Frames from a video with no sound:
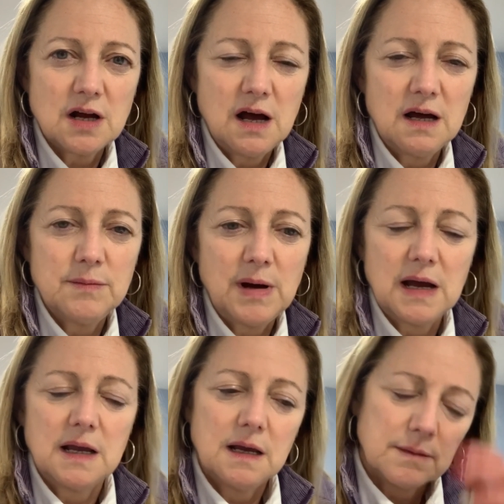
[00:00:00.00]
on
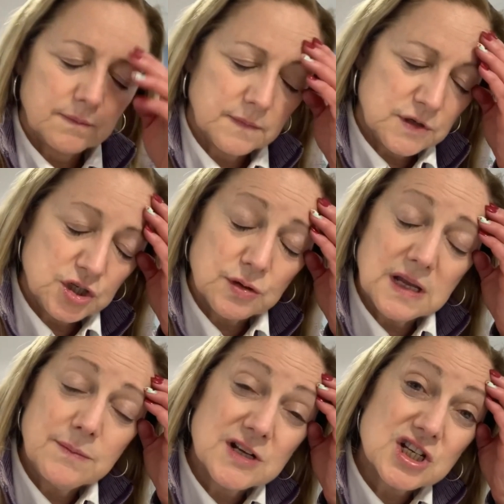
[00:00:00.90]
my
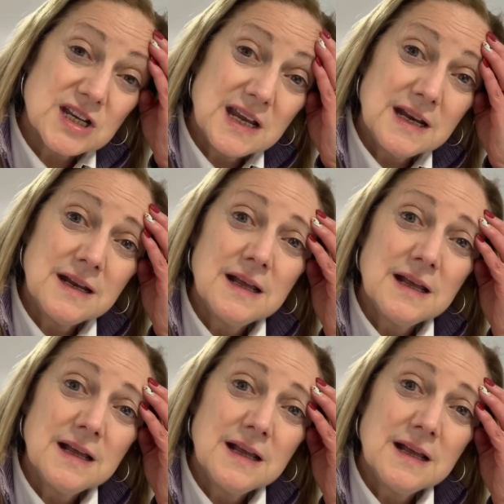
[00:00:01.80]
Juki machine